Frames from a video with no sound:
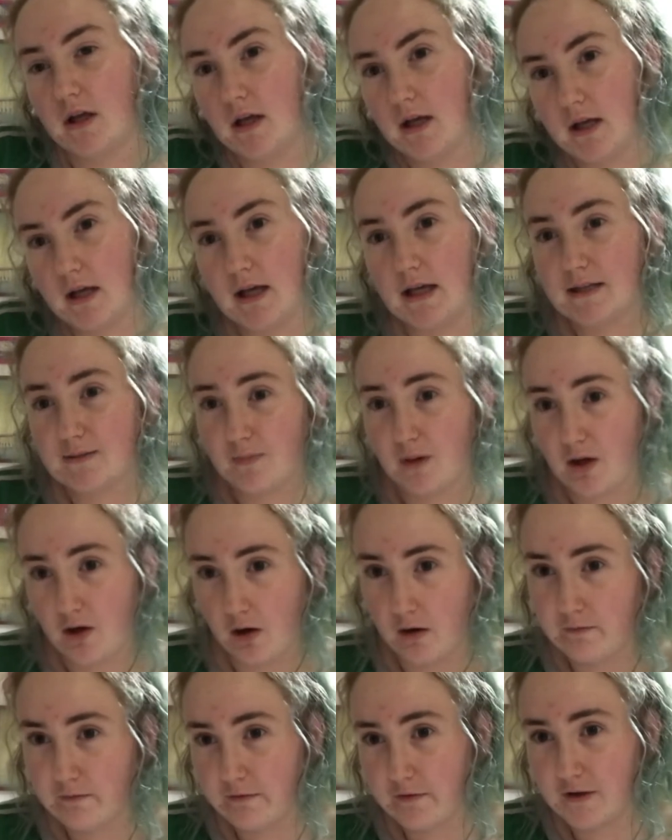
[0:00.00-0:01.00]
It's my
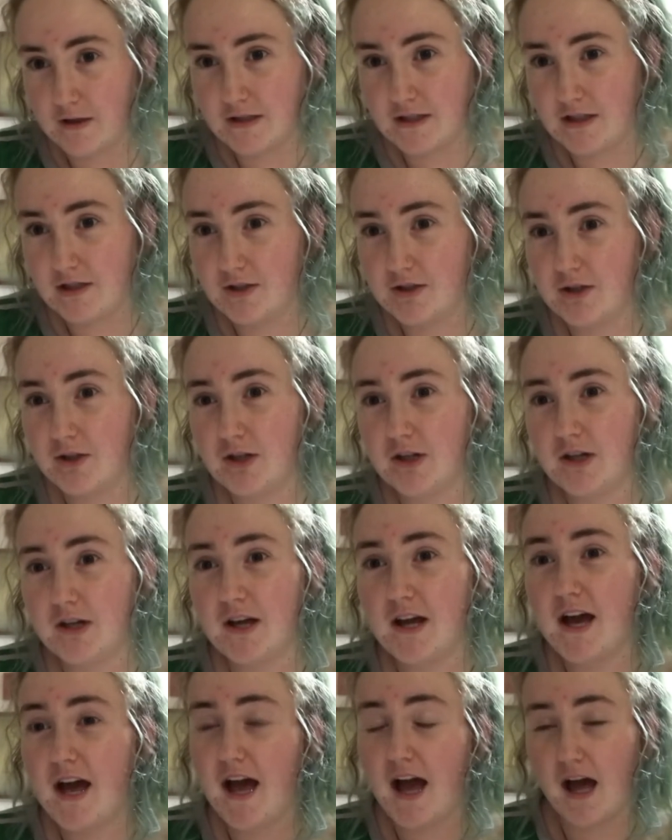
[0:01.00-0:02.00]
comfort t-shirt
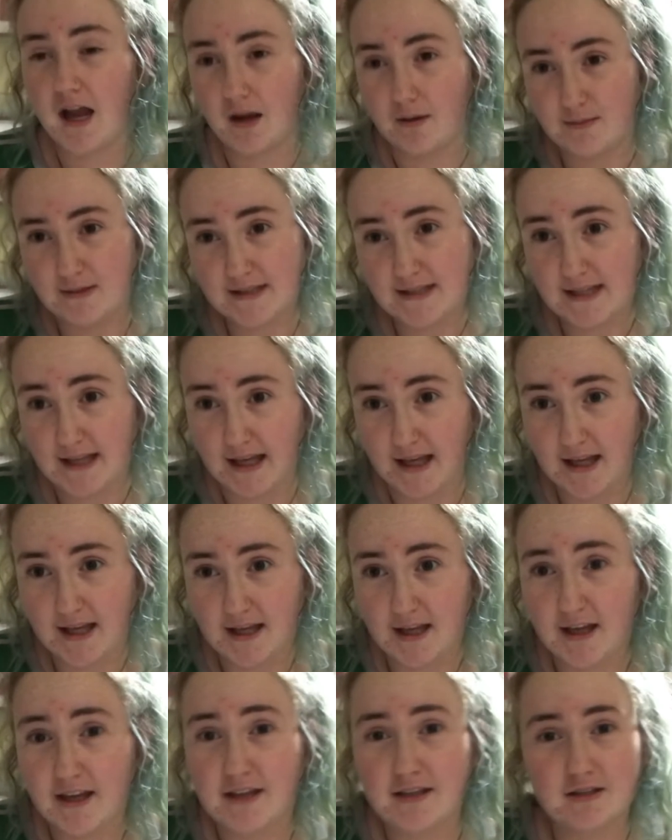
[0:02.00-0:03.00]
and I'm sick.
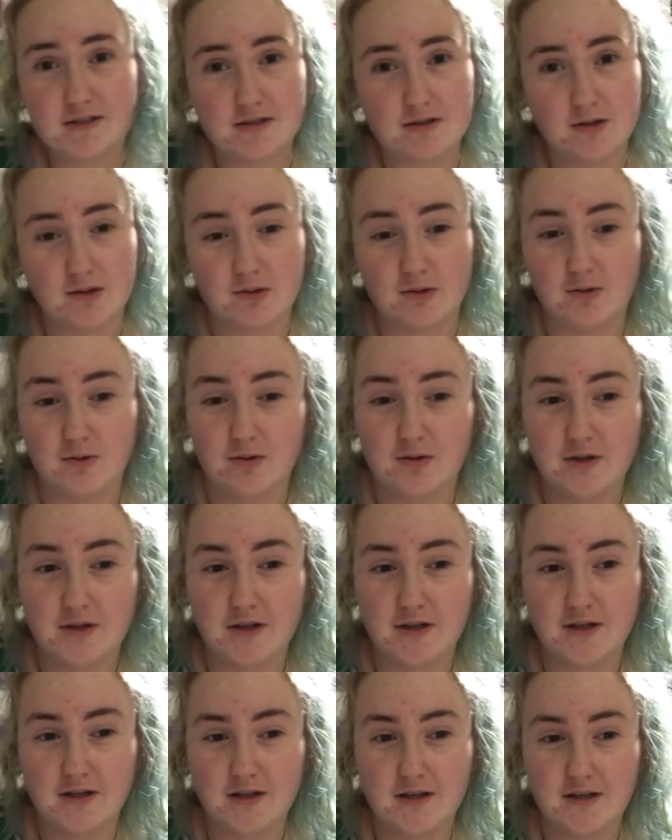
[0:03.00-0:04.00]
So
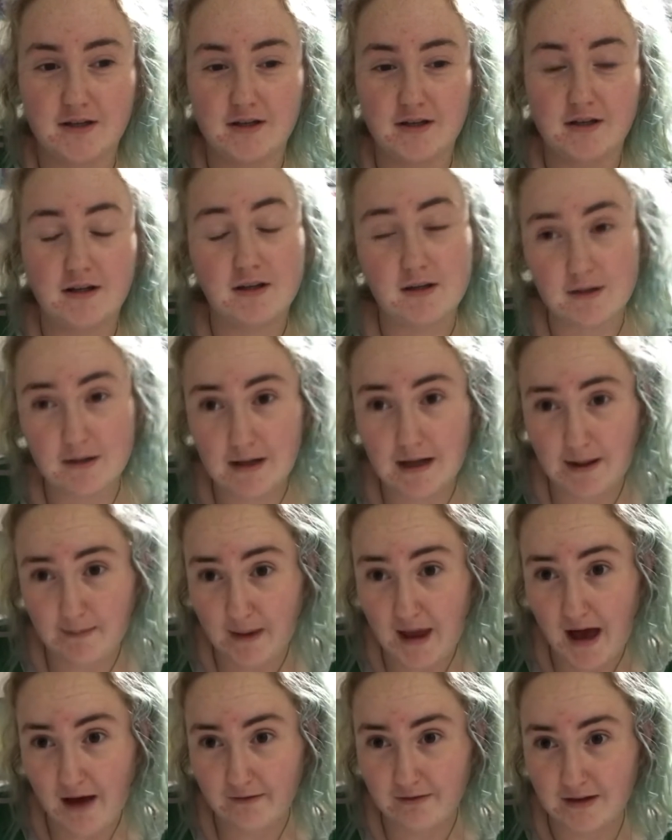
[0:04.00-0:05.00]
let me
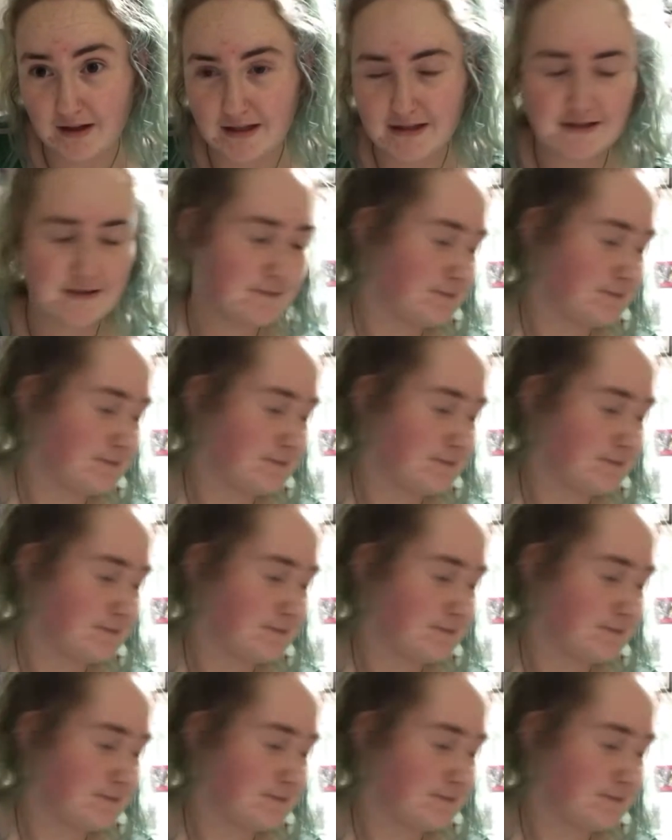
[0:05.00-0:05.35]
have this.